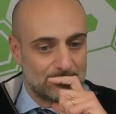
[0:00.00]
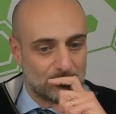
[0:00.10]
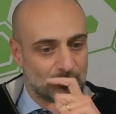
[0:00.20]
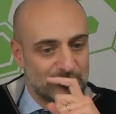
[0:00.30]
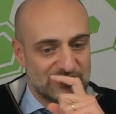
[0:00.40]

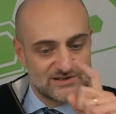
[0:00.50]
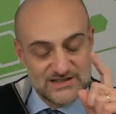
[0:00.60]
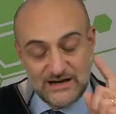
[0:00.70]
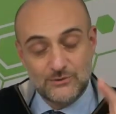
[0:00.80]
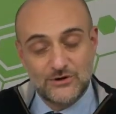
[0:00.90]
because
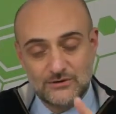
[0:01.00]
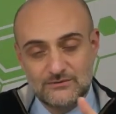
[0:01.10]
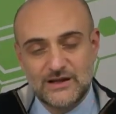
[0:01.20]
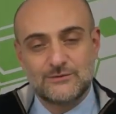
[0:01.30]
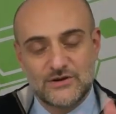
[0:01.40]
they were
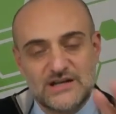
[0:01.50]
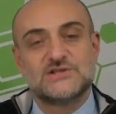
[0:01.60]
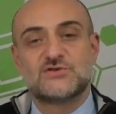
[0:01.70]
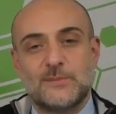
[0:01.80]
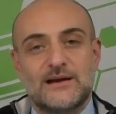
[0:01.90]

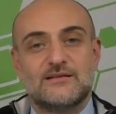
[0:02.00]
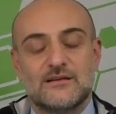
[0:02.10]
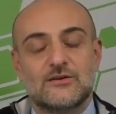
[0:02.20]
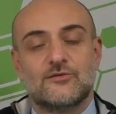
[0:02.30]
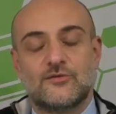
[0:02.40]

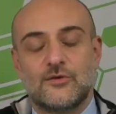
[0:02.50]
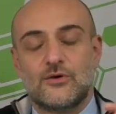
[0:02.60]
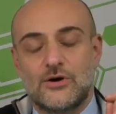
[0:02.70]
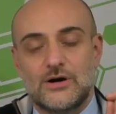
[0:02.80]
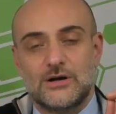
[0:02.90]
instrumental
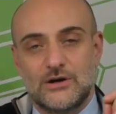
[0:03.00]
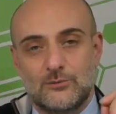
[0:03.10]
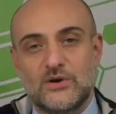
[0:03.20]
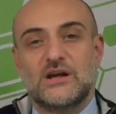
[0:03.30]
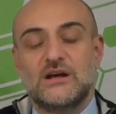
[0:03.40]
for, you know,
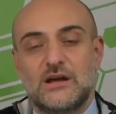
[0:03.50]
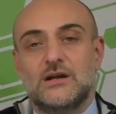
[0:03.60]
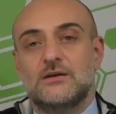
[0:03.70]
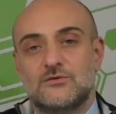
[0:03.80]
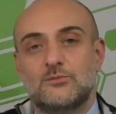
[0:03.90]
bringing
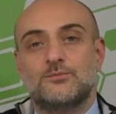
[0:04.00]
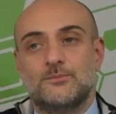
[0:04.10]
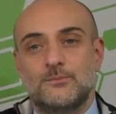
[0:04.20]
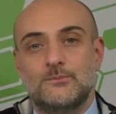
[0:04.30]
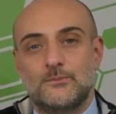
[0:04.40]
in
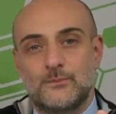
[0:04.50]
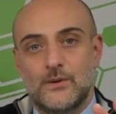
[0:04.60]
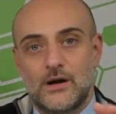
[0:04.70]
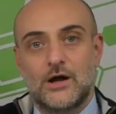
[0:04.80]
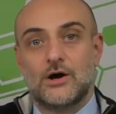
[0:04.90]

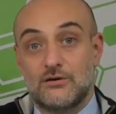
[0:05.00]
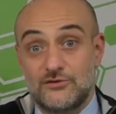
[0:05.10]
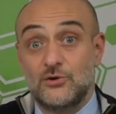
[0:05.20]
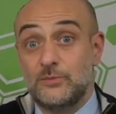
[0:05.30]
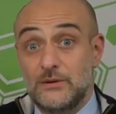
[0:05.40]
a lot of
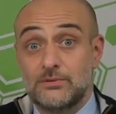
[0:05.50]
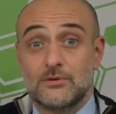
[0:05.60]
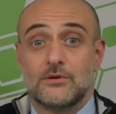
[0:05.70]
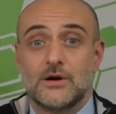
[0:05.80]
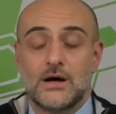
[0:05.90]
new
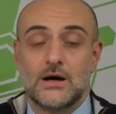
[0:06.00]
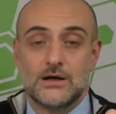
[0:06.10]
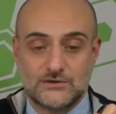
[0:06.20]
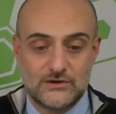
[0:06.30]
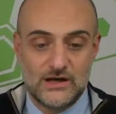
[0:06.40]
people
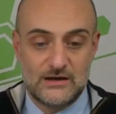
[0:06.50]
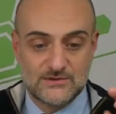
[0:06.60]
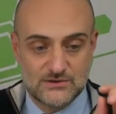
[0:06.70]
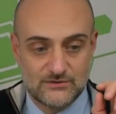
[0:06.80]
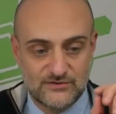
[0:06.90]
to the game.
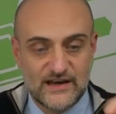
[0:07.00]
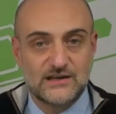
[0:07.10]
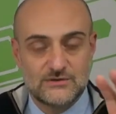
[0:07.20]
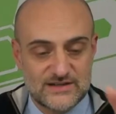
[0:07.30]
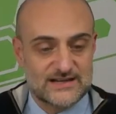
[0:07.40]
So
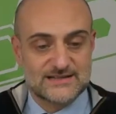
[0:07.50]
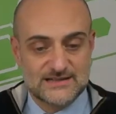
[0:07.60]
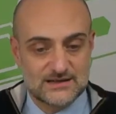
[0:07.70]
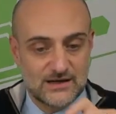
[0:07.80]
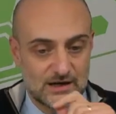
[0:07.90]
thank you,
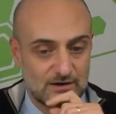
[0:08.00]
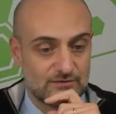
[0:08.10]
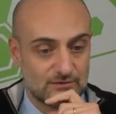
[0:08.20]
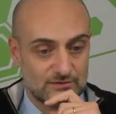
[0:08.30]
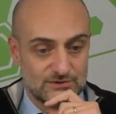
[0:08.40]
Das,
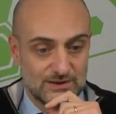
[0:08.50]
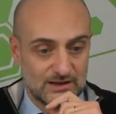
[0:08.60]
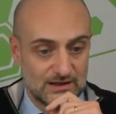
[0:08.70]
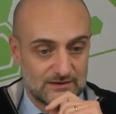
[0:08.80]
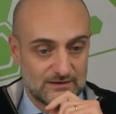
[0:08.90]
for doing that.